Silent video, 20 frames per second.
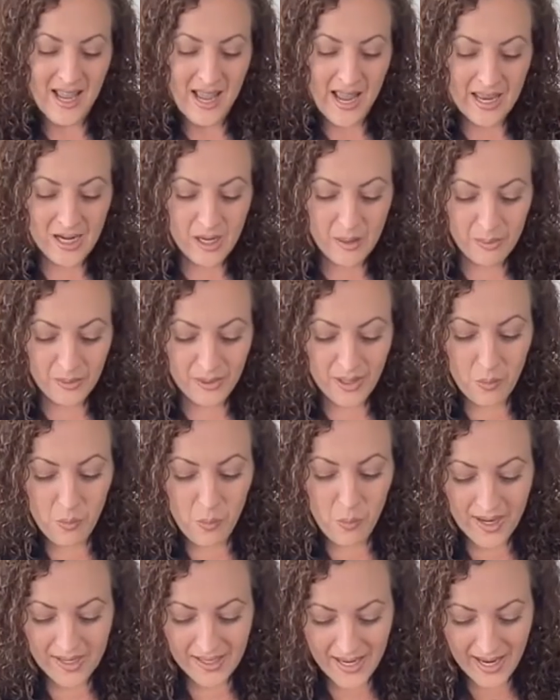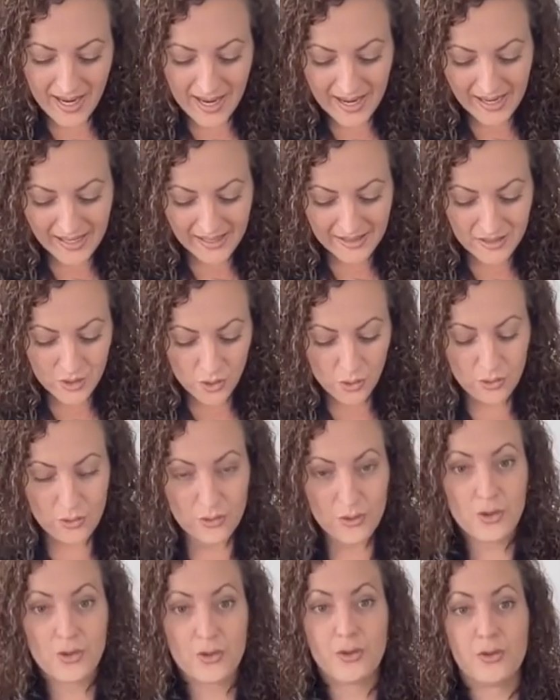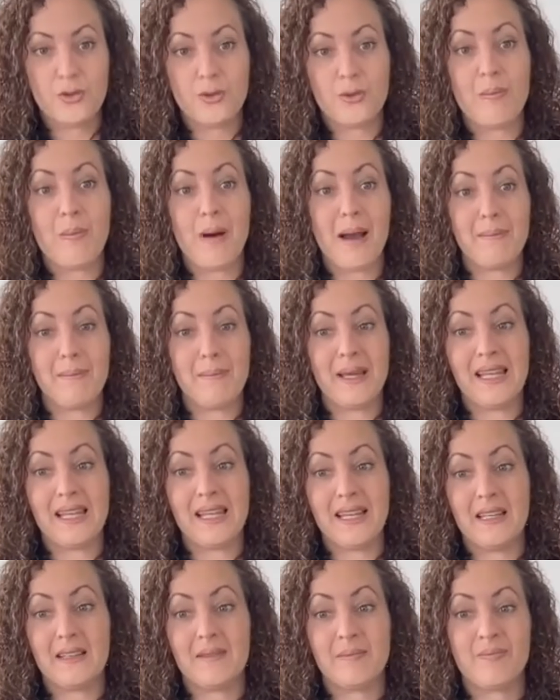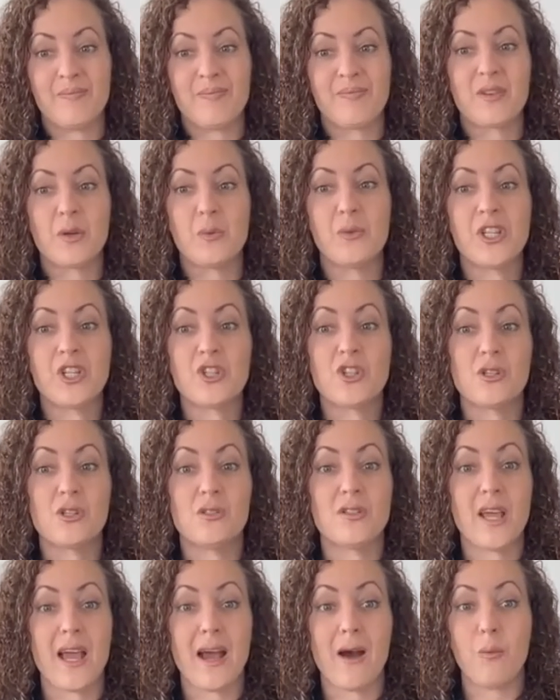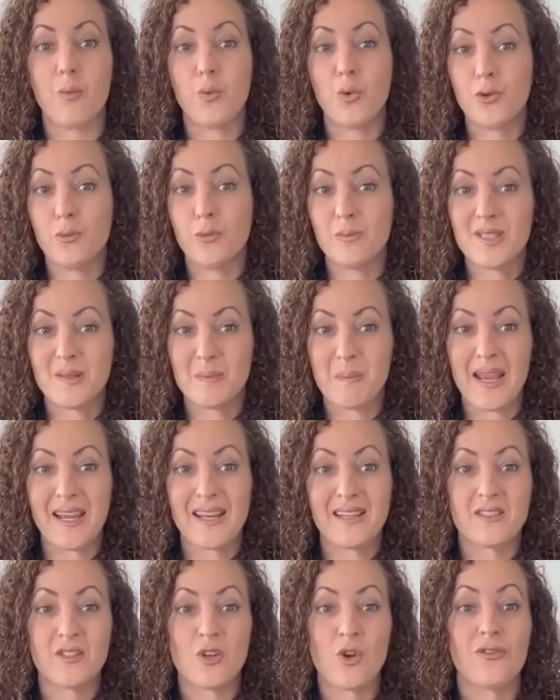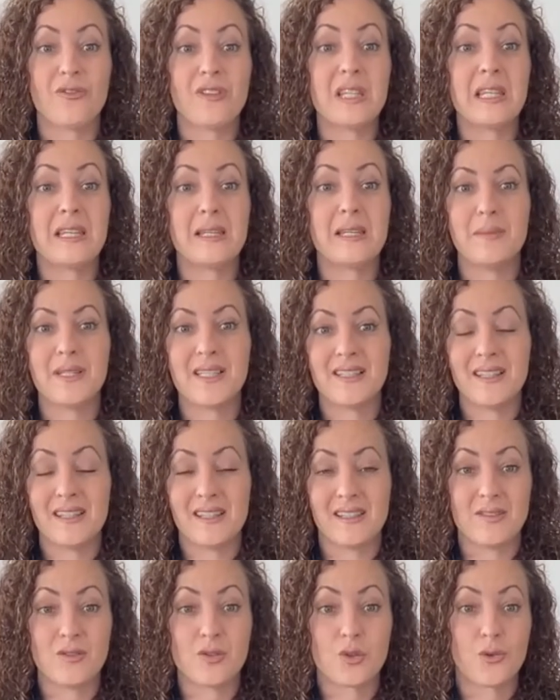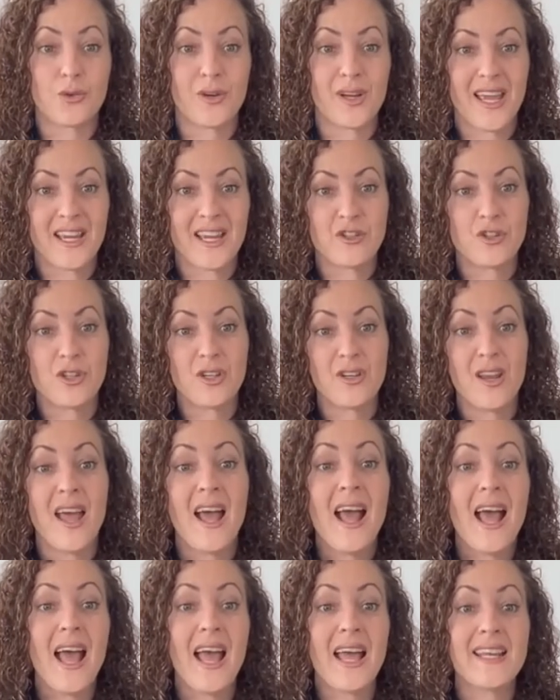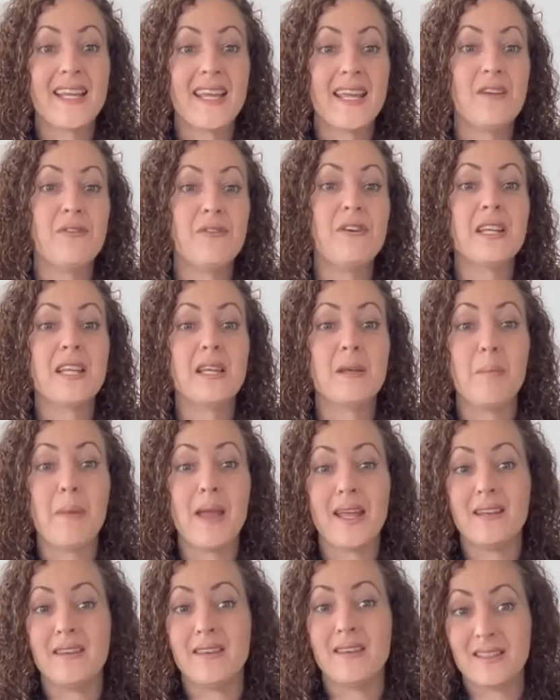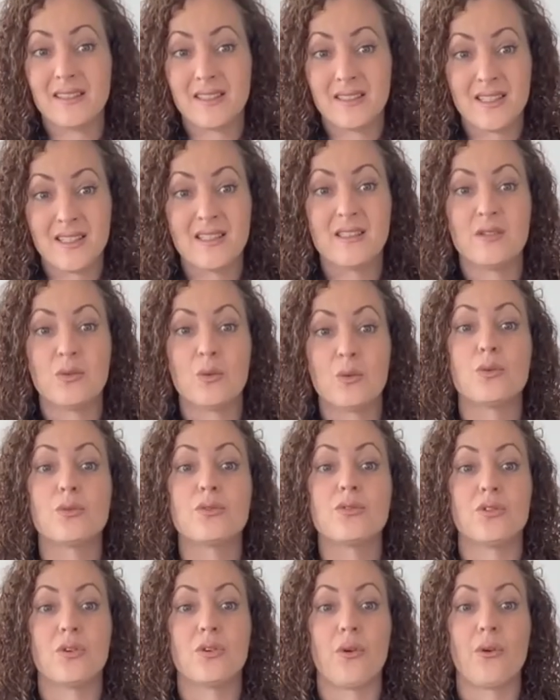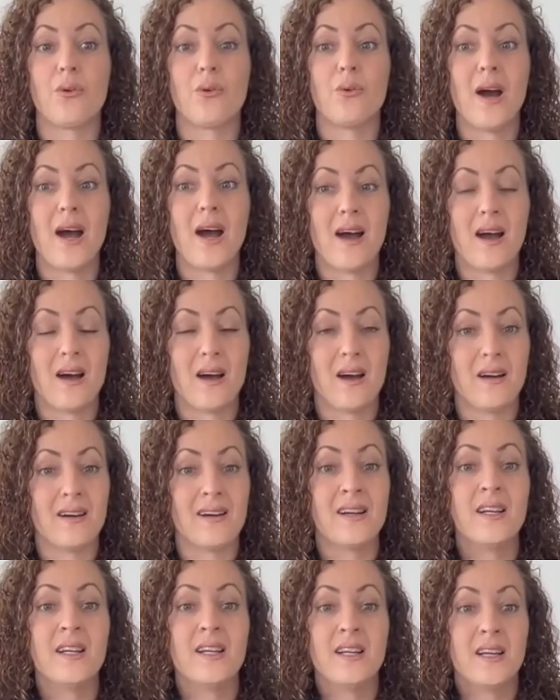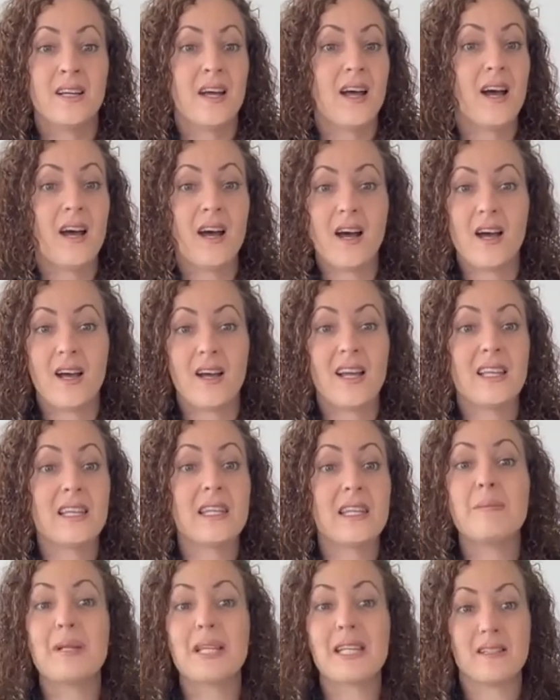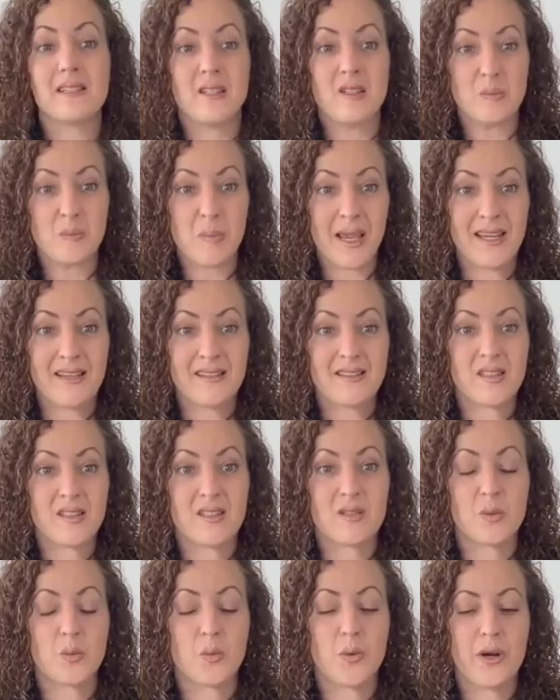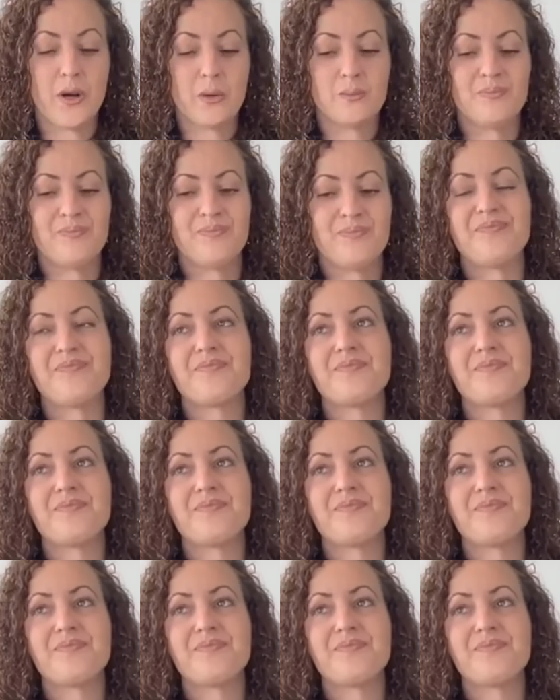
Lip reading: And I bring one hand onto my belly, which is our womb space of limitless creation. And even in men, this is also a limitless space as well.